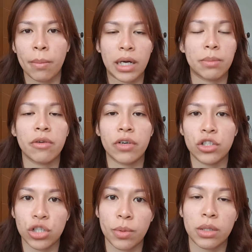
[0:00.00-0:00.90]
but I'm not very
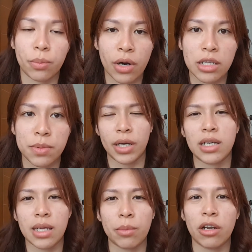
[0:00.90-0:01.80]
sure about the brands
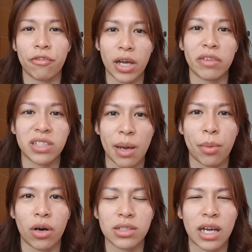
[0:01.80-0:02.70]
because I'm not a fan of
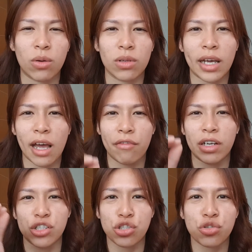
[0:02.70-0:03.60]
tampons. I don't like having
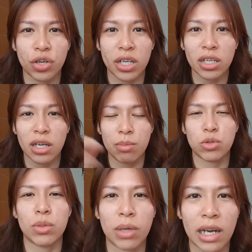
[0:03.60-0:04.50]
a string in
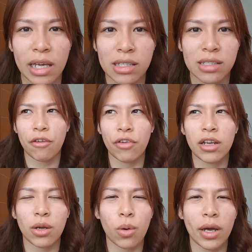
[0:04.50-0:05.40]
between my legs, and I
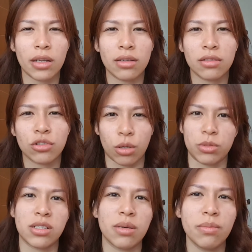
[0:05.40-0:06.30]
find it quite
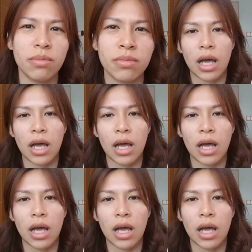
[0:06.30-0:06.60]
troublesome.